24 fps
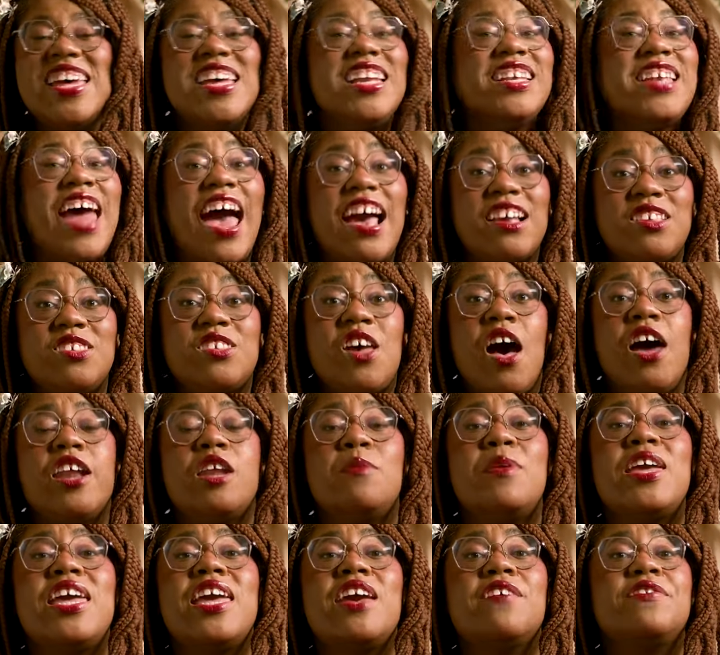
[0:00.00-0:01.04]

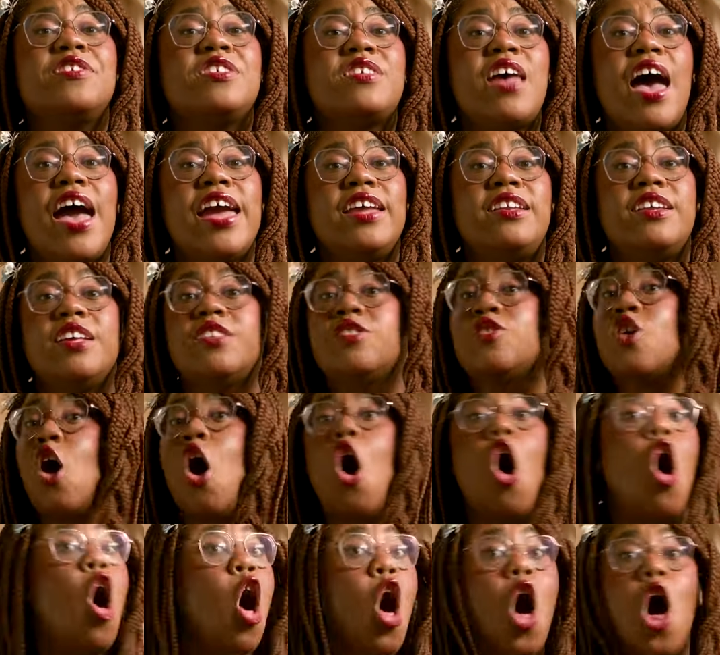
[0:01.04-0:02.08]
Taxonomy gives scientists
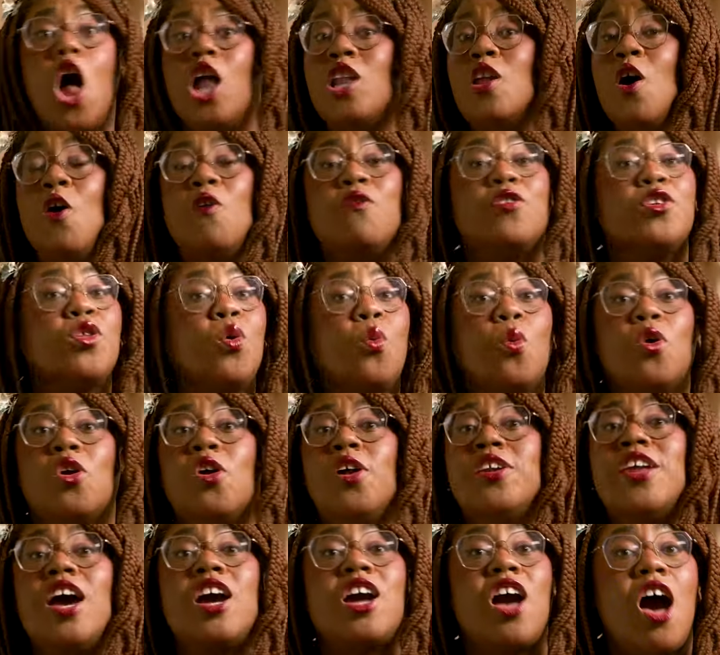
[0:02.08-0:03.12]
all over the
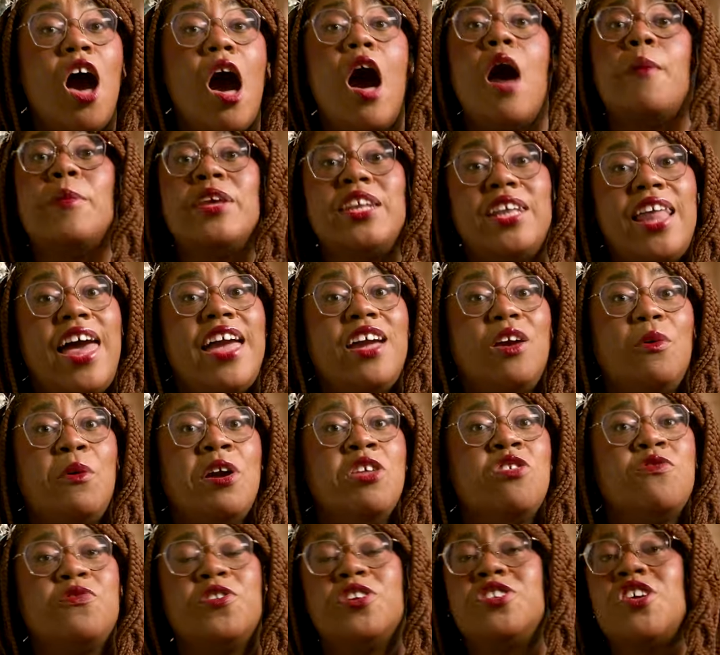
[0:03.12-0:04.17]
world a common
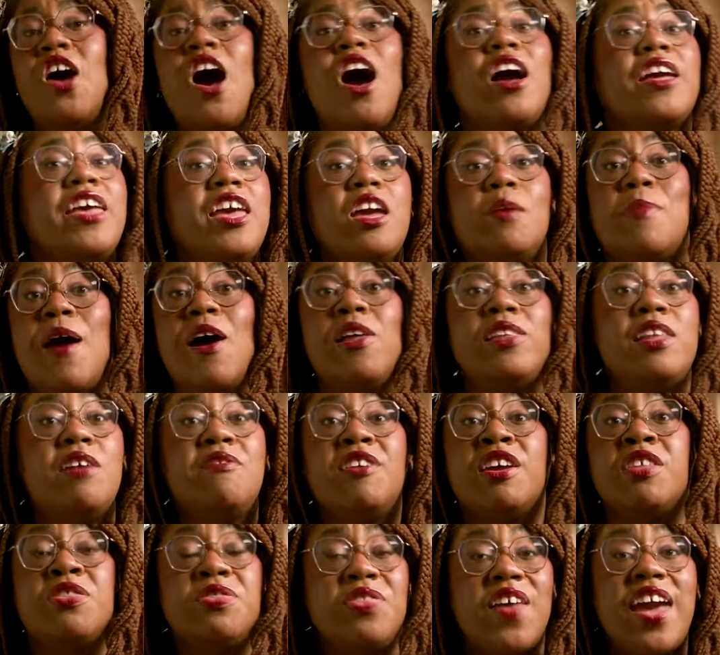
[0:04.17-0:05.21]
language for talking about
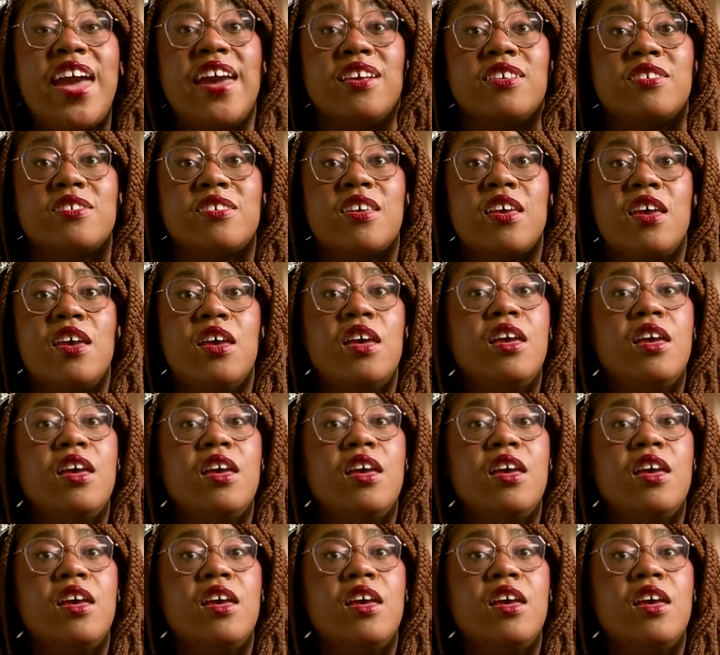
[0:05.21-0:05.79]
living things.